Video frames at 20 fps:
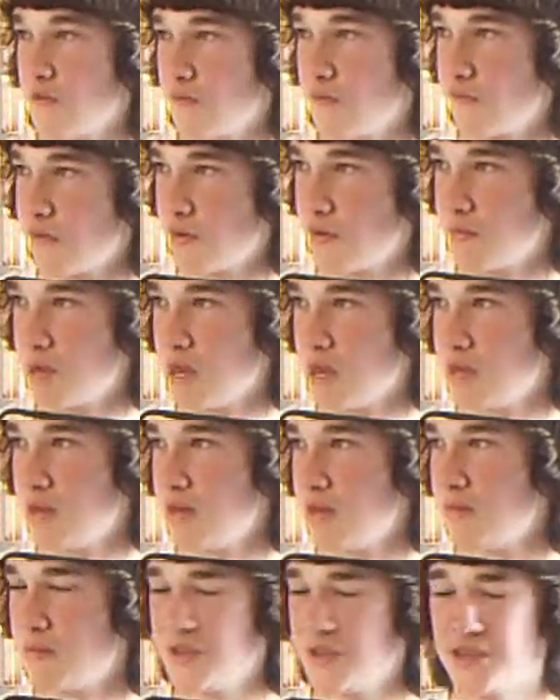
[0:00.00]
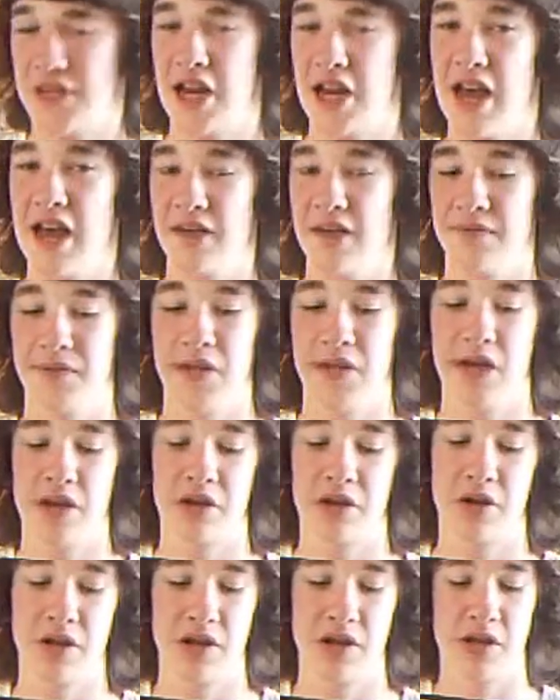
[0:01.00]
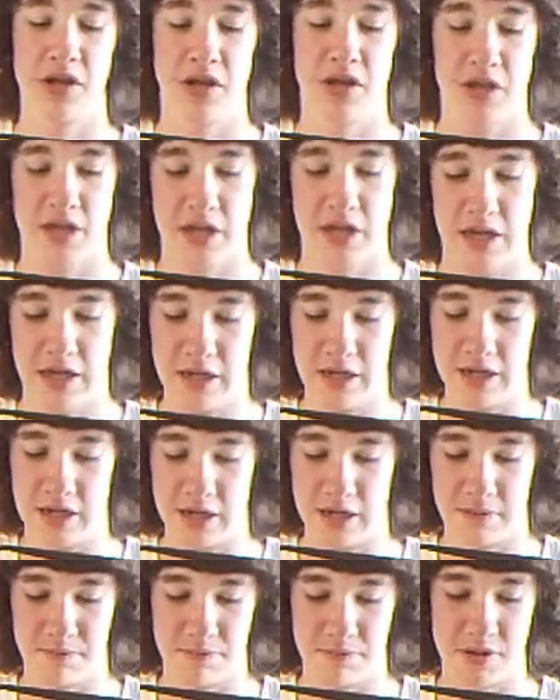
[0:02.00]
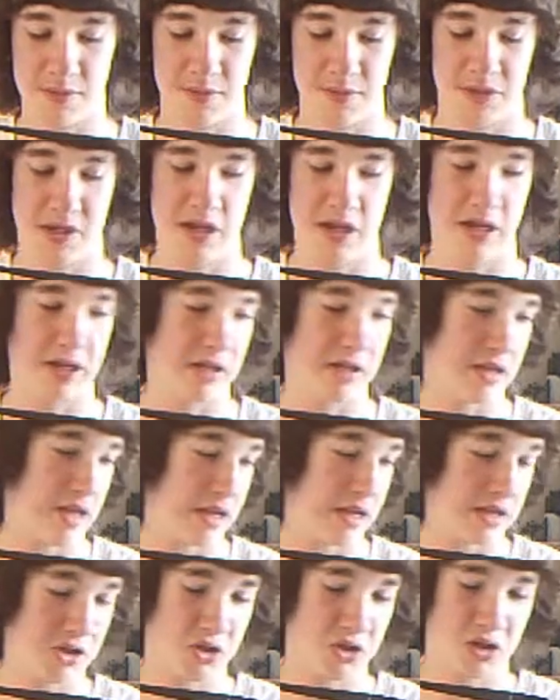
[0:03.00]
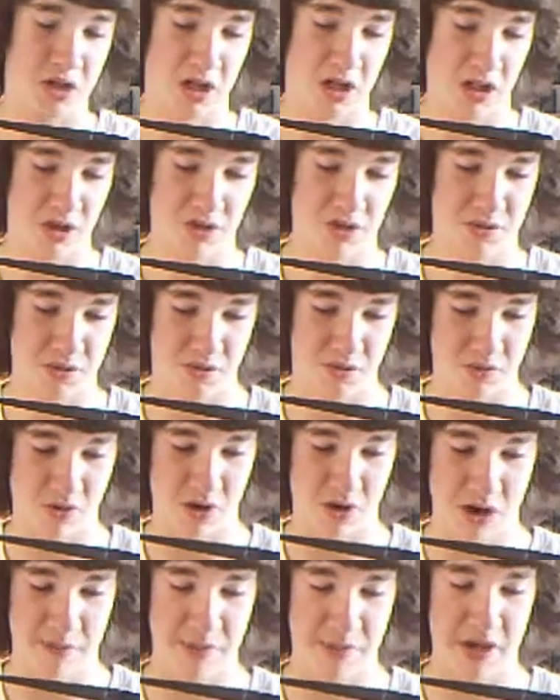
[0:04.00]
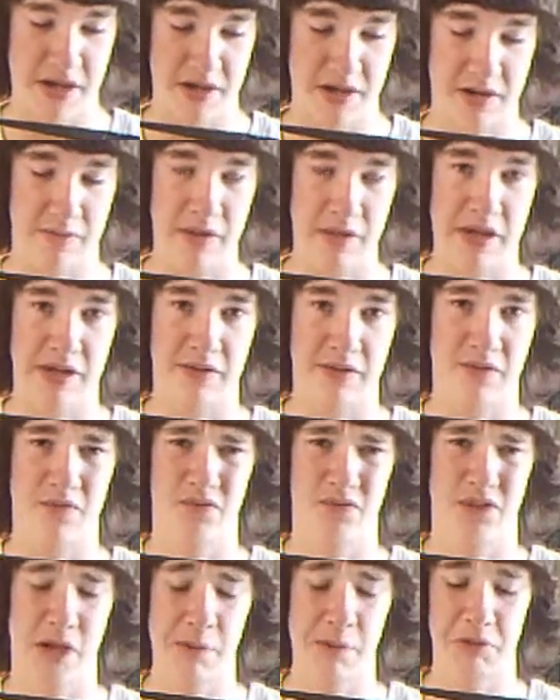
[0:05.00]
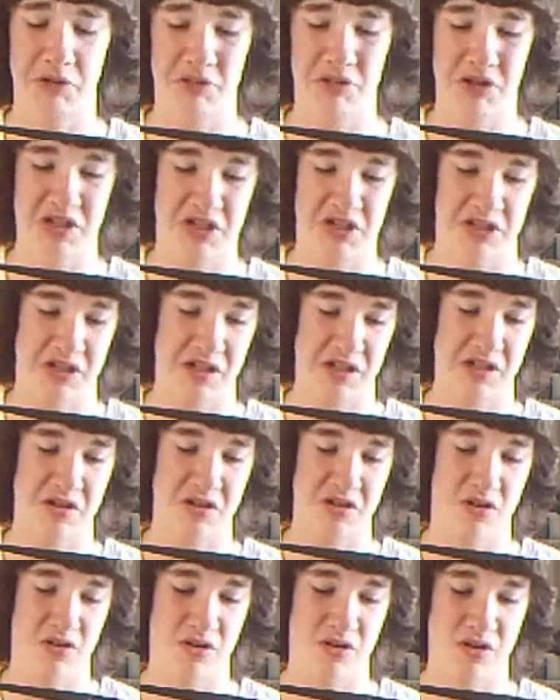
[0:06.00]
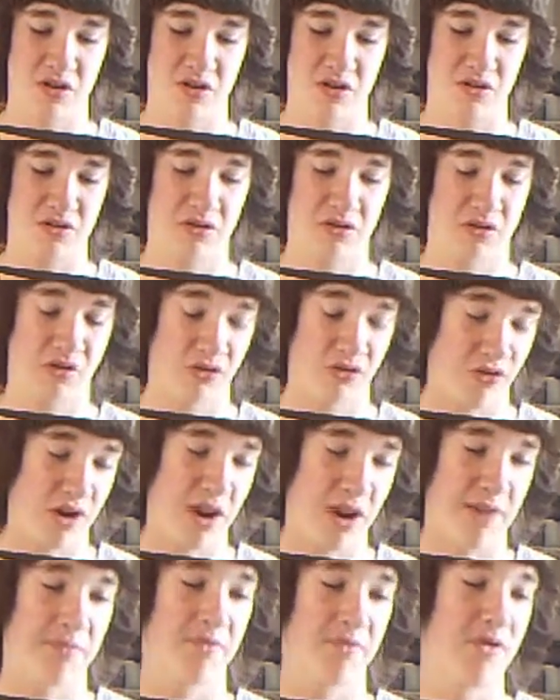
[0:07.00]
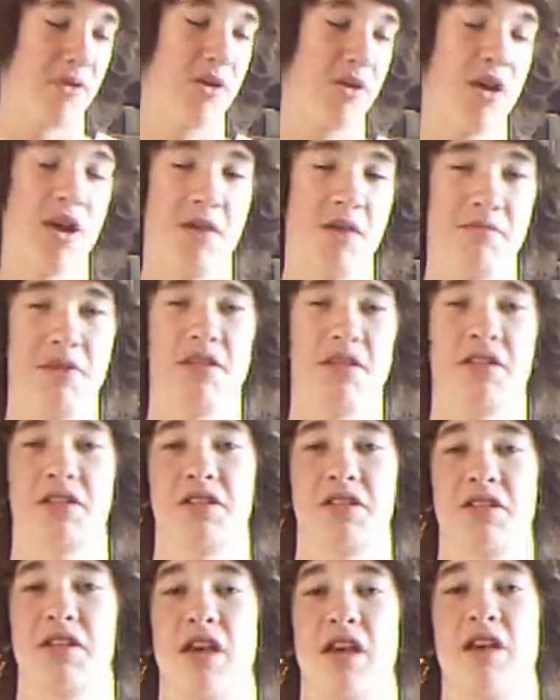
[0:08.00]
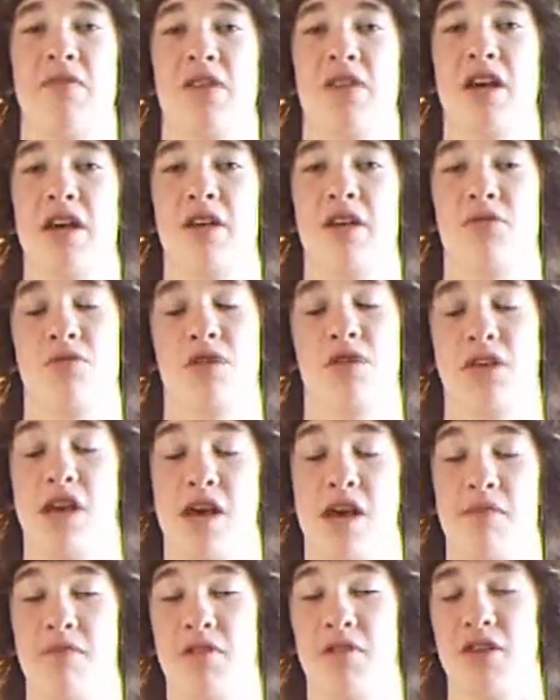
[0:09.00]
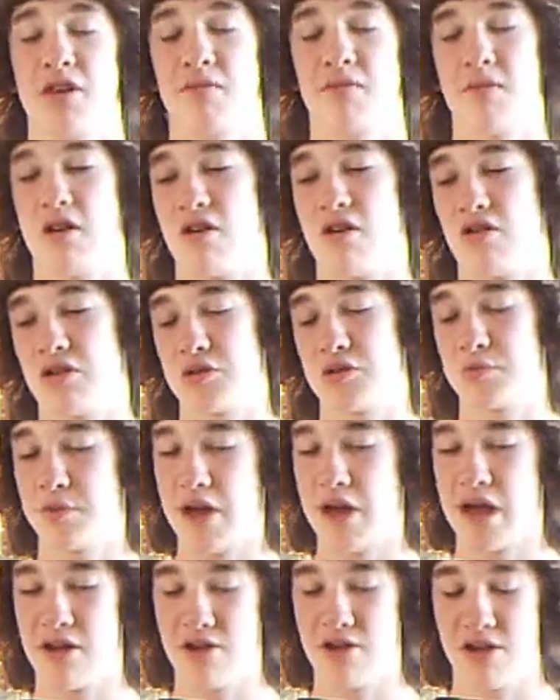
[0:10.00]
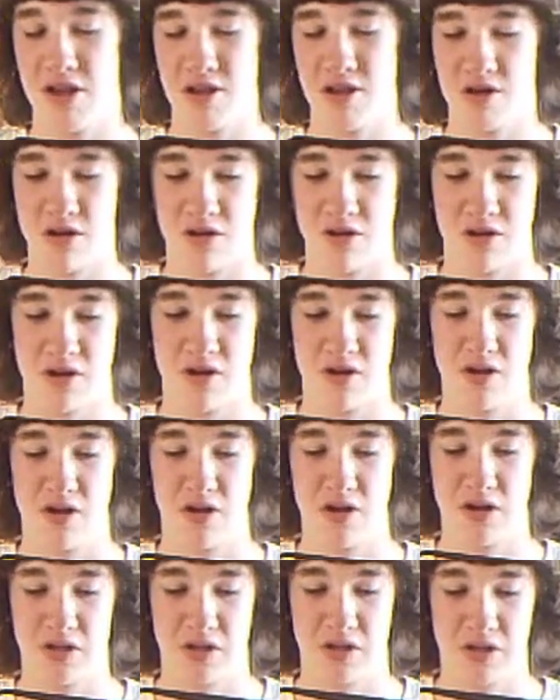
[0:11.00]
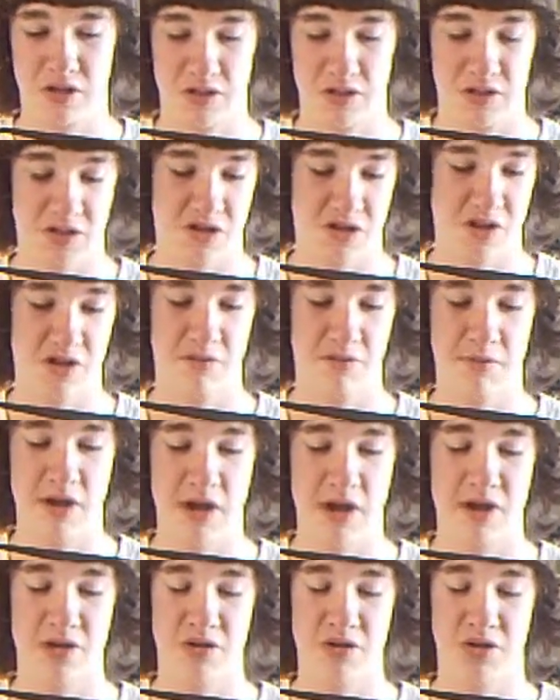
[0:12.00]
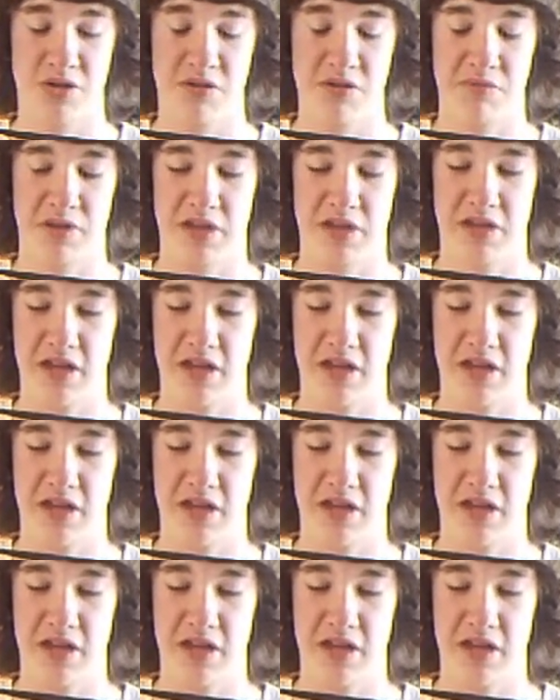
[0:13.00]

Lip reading: for about a month and a half now, and people say that clones will crap out in about a couple of weeks because the internals aren't crap. Well, maybe that's because I haven't had a really high milliamp hour battery or cell battery or something like